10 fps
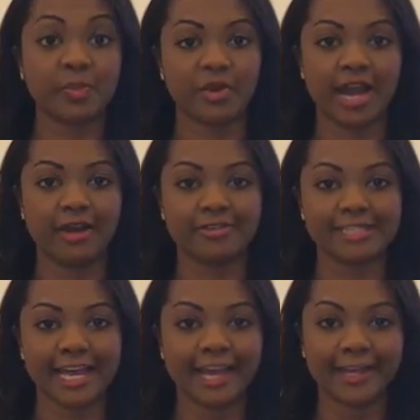with
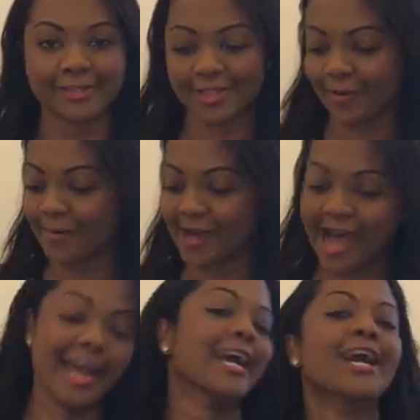brows, and so am
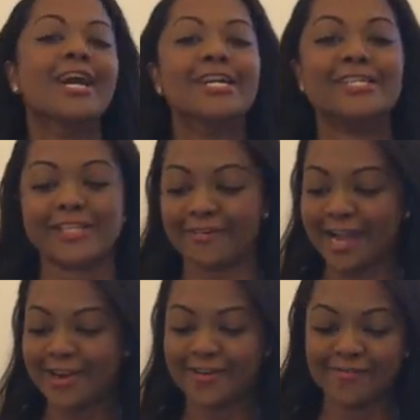I. So
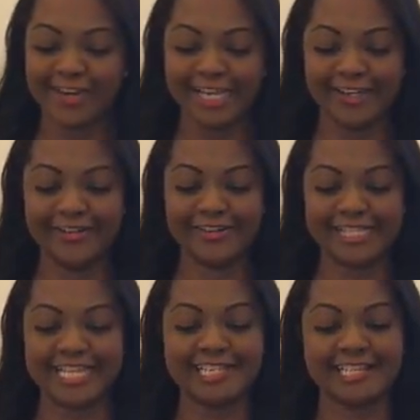I normally use
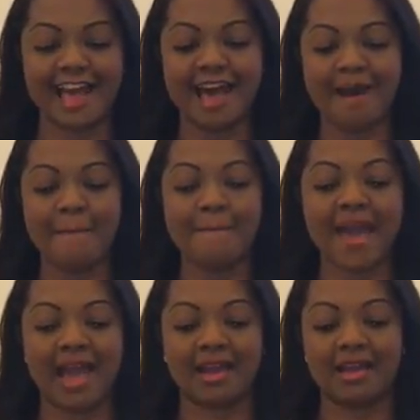this
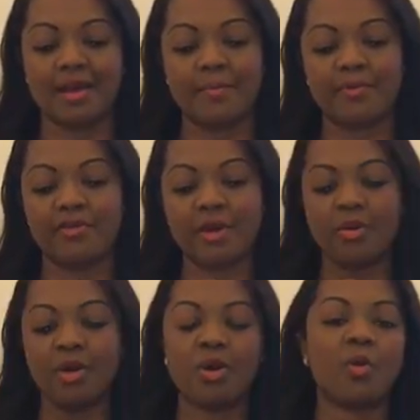MAC
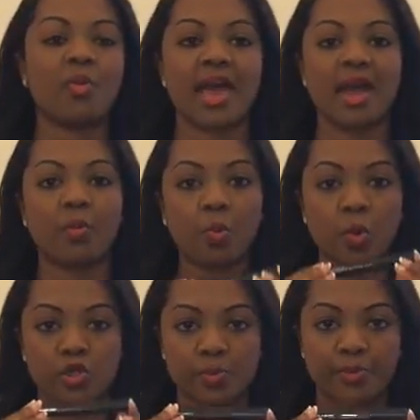Pro Longwear
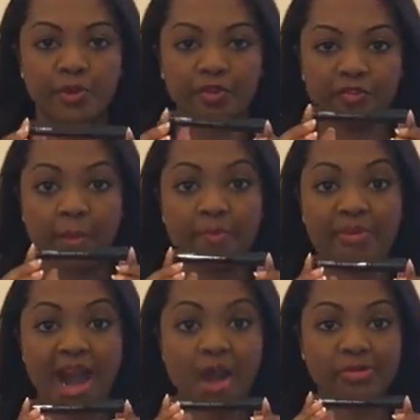Waterproof
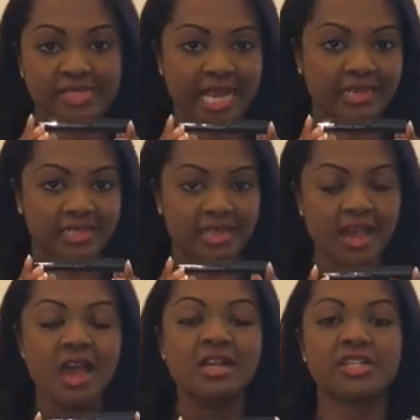Brow Set.
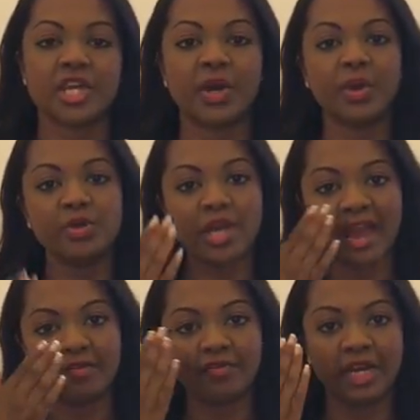So you
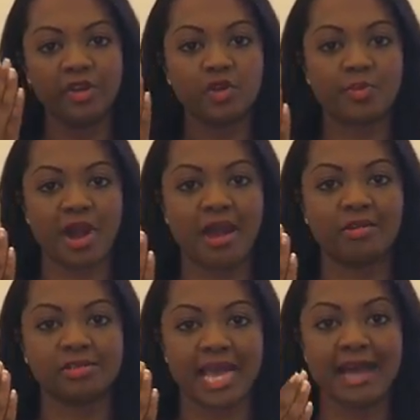can fill in your
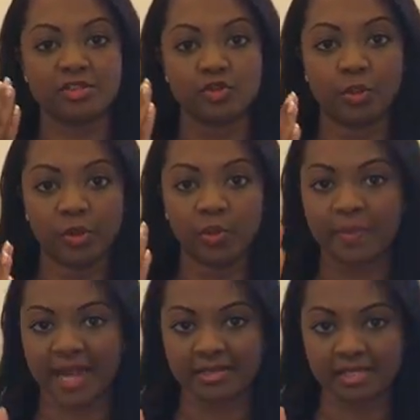brows as normal with a
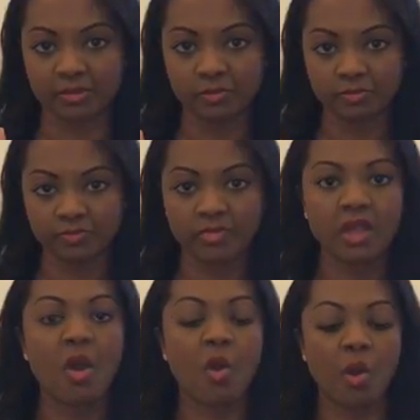pencil,
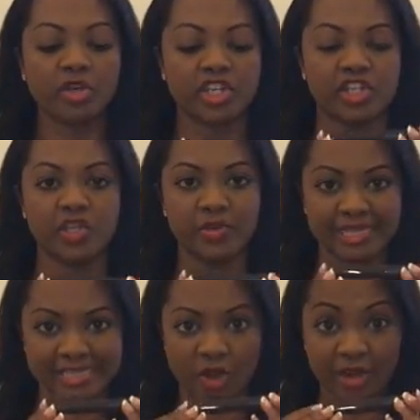or just use
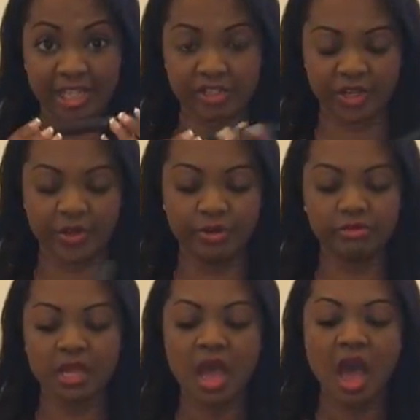this on its
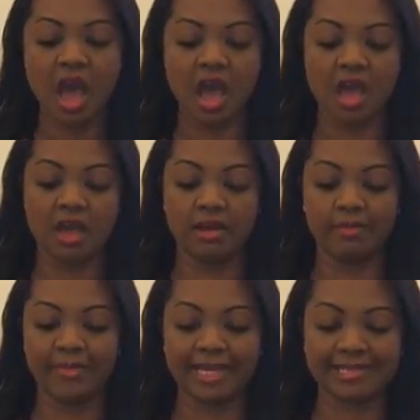own.
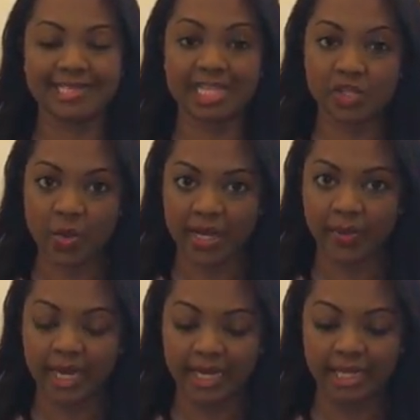It sets quite
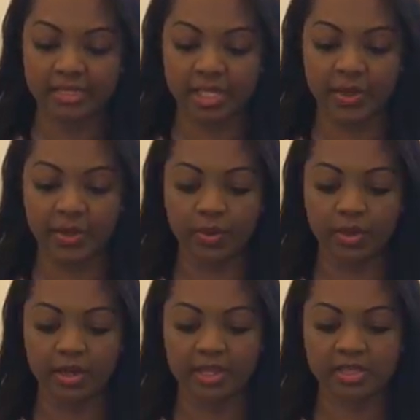quickly, so
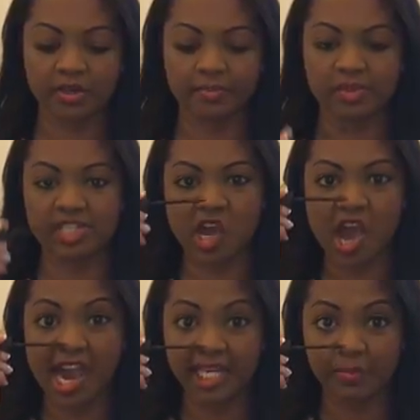it's got
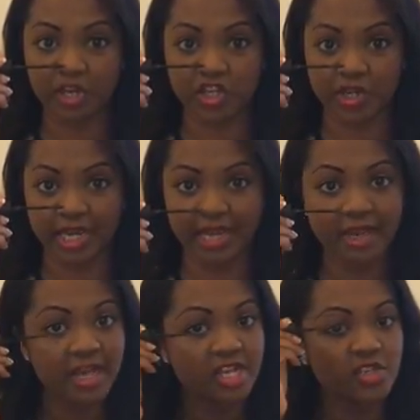a tiny brush on it.
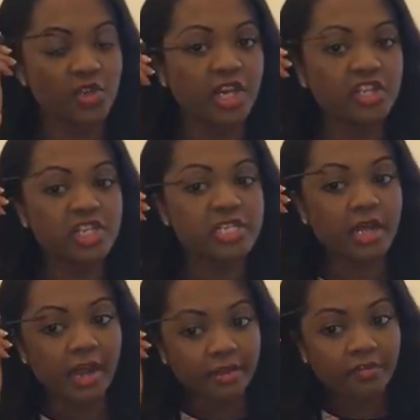So you can just
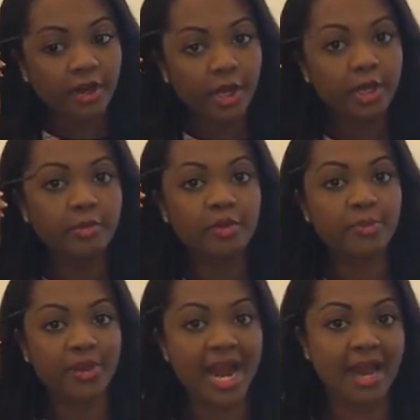kind of comb your
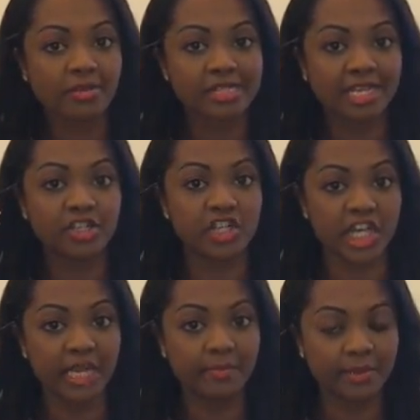brows into
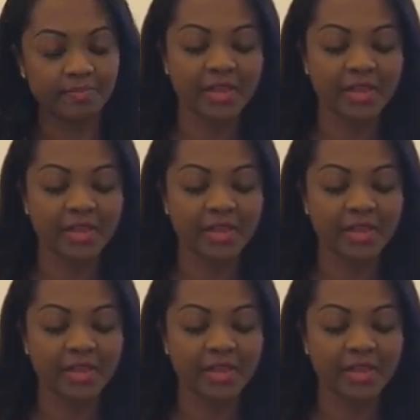shape,